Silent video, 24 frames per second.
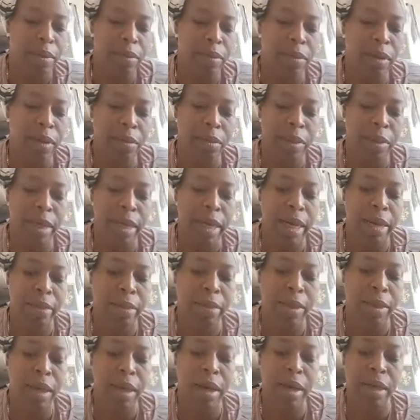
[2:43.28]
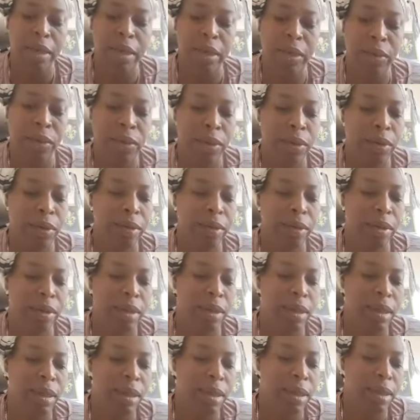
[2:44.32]
Sometimes God show
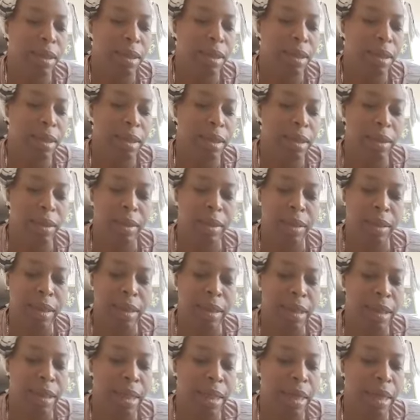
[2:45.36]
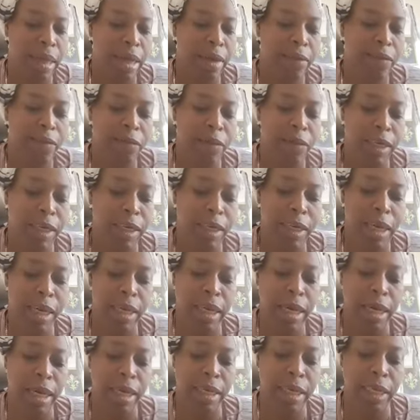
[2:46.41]
us in
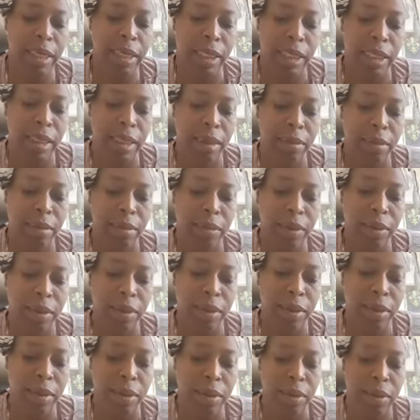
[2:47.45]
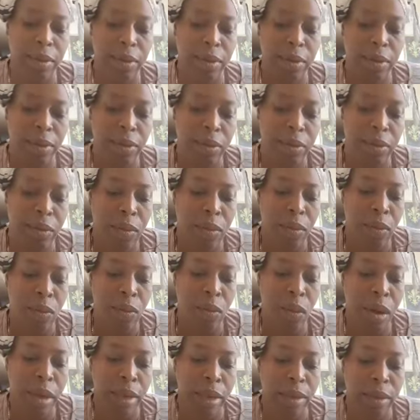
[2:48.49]
vision and dreams
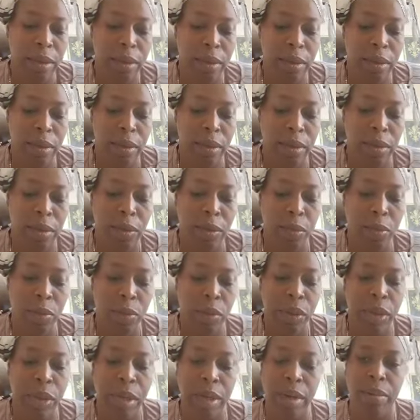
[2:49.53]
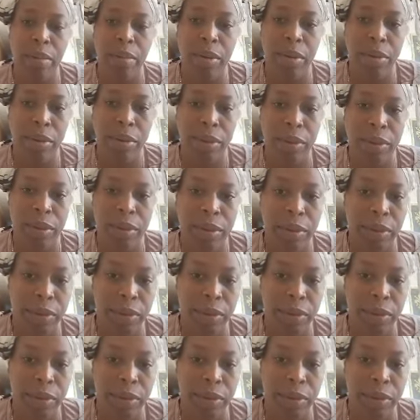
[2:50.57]
what to pray about.